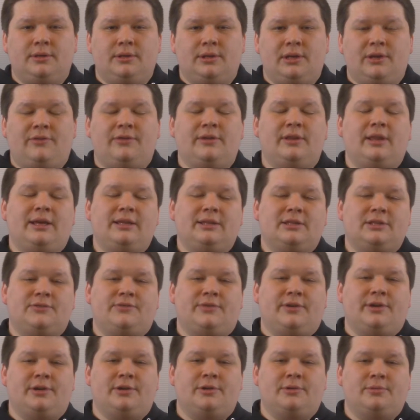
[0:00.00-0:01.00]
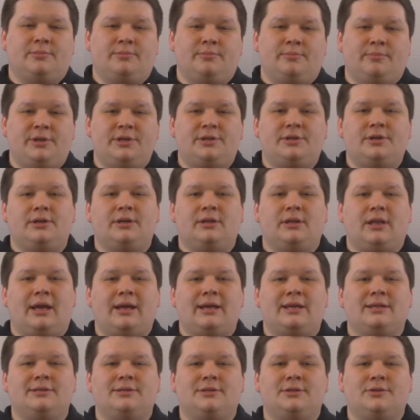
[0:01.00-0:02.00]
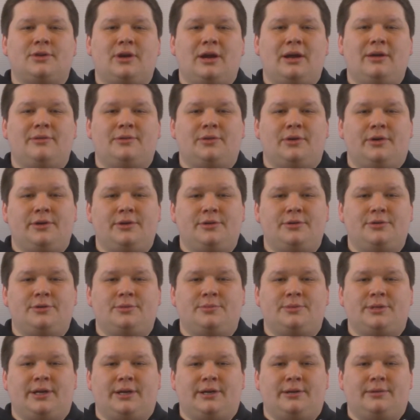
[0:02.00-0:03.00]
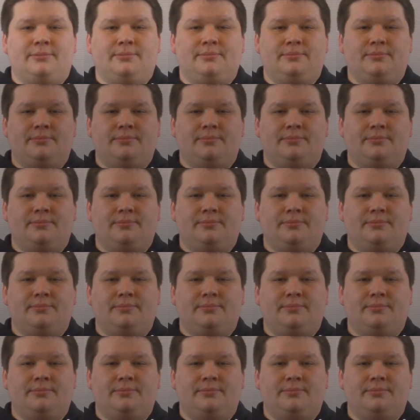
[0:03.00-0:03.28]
If you like this video, be sure to like and subscribe to our YouTube channel.